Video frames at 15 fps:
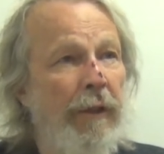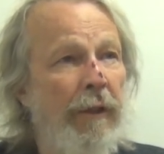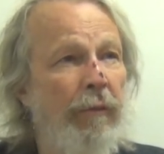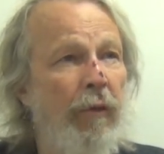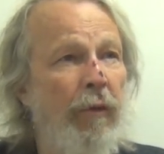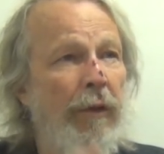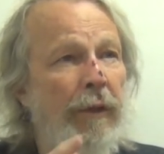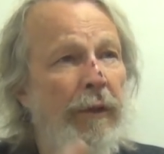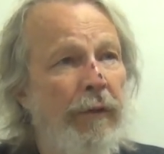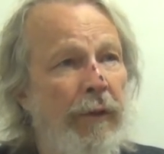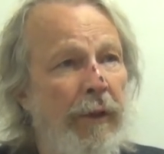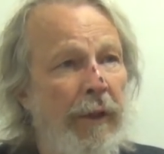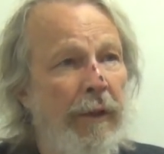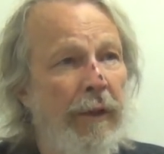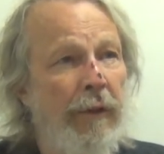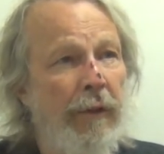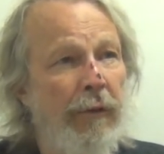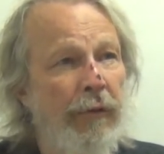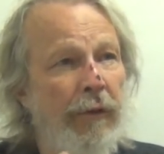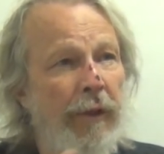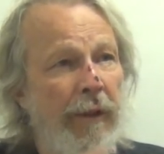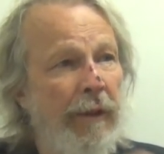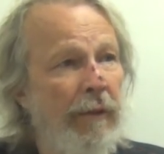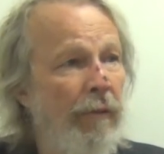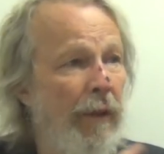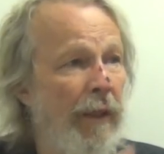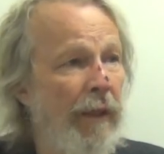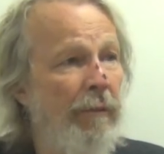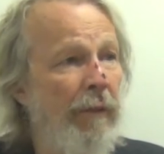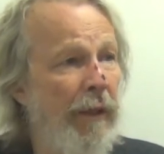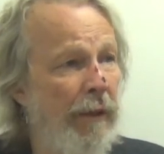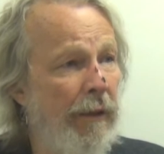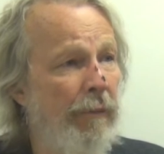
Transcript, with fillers: to the point you'd think that there's nothing right about